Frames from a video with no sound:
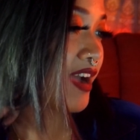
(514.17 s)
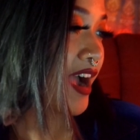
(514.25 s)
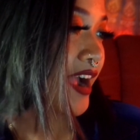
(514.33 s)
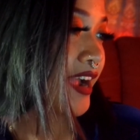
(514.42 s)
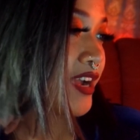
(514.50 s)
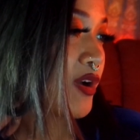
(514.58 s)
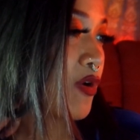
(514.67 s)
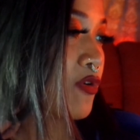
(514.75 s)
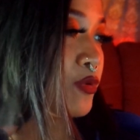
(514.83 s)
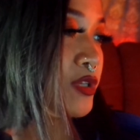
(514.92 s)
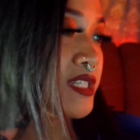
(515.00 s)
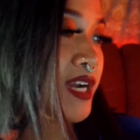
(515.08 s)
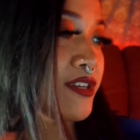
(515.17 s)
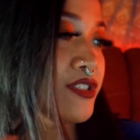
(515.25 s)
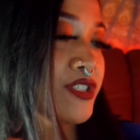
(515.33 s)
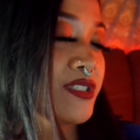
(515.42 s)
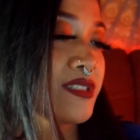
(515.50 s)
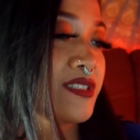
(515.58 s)
I always kind of
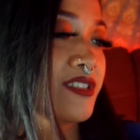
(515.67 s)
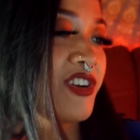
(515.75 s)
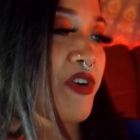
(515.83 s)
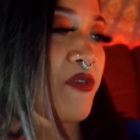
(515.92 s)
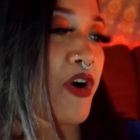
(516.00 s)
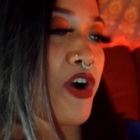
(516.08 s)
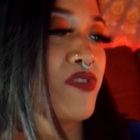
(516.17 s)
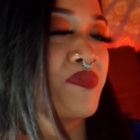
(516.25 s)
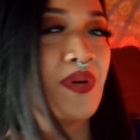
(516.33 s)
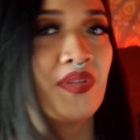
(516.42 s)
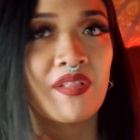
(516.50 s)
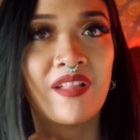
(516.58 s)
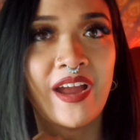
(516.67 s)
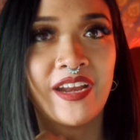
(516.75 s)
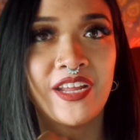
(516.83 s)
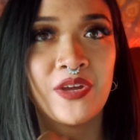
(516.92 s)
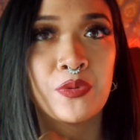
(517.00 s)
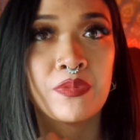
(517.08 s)
just go off by the
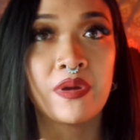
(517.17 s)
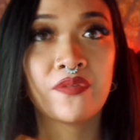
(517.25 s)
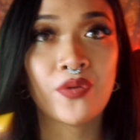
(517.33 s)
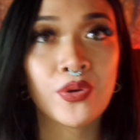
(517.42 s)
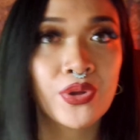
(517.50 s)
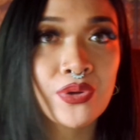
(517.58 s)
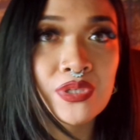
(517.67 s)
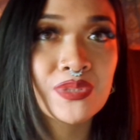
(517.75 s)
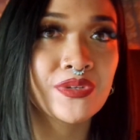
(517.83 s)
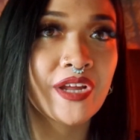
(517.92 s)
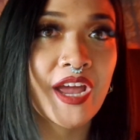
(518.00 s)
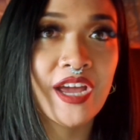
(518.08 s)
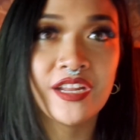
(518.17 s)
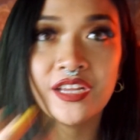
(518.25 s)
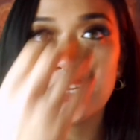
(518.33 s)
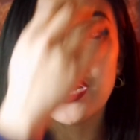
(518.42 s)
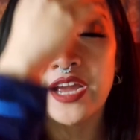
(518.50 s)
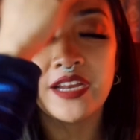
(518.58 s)
lighting with my photos when I
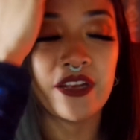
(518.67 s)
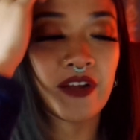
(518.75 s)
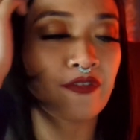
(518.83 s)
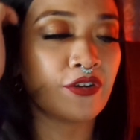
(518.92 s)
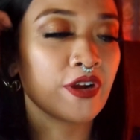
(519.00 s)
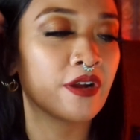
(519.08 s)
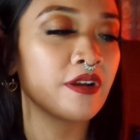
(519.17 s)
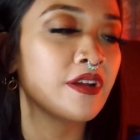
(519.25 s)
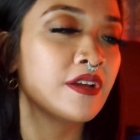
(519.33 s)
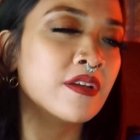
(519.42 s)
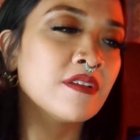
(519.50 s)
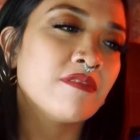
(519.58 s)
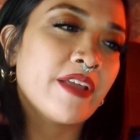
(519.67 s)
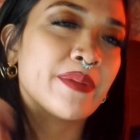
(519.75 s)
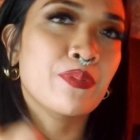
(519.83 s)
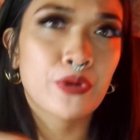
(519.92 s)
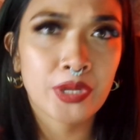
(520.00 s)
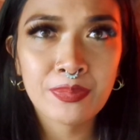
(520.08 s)
edit. I never like
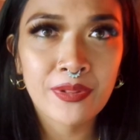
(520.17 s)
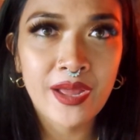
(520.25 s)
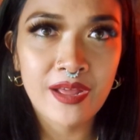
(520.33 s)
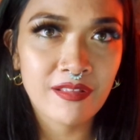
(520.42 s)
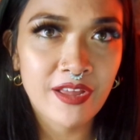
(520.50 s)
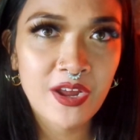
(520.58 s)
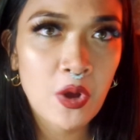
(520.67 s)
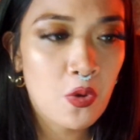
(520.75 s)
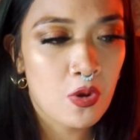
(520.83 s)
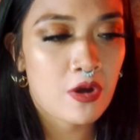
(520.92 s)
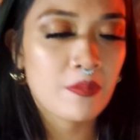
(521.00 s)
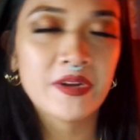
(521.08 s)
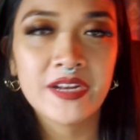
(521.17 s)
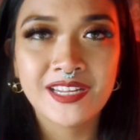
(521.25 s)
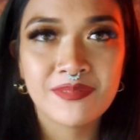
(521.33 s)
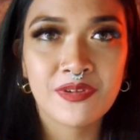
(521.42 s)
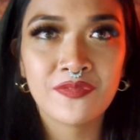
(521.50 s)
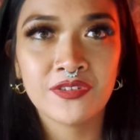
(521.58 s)
pre-plan like, oh, I'm gonna edit
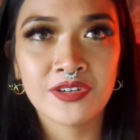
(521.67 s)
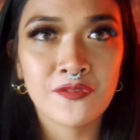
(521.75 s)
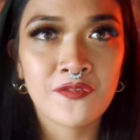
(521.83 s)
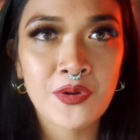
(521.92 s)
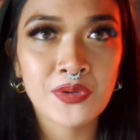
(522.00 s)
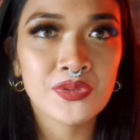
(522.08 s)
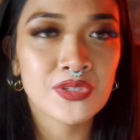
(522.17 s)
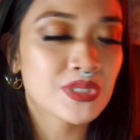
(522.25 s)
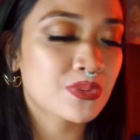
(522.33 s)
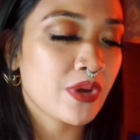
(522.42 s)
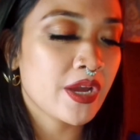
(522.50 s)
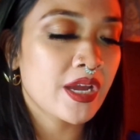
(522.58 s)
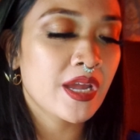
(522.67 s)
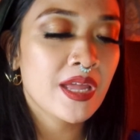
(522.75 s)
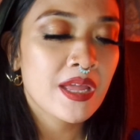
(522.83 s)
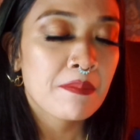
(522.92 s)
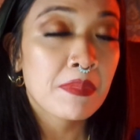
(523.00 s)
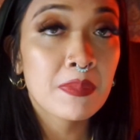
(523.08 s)
my photo this way.
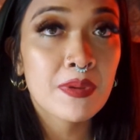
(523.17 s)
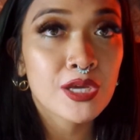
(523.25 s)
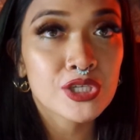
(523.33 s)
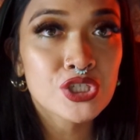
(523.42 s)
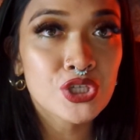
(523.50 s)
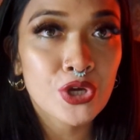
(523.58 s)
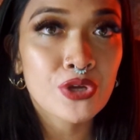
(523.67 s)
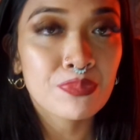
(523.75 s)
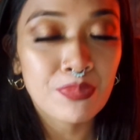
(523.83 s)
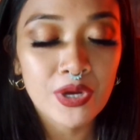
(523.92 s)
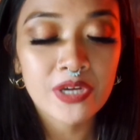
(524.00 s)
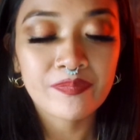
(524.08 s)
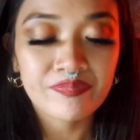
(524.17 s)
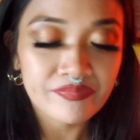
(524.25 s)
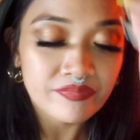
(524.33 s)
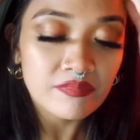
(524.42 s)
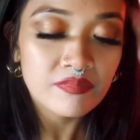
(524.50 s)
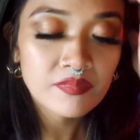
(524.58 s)
Maybe I should, but
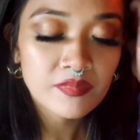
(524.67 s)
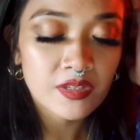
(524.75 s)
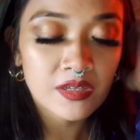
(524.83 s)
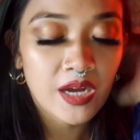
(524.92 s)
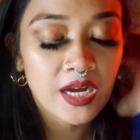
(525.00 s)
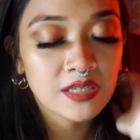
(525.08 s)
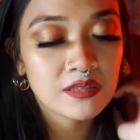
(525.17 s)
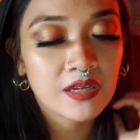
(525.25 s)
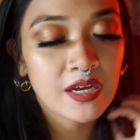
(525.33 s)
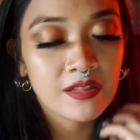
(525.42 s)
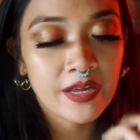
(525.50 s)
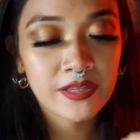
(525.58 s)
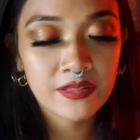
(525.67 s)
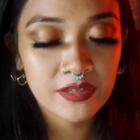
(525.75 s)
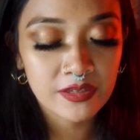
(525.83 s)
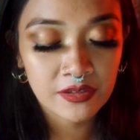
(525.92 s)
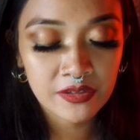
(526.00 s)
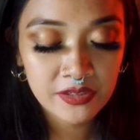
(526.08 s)
I like
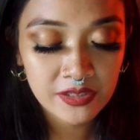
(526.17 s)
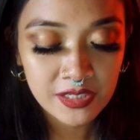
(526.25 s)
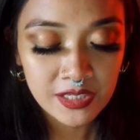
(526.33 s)
the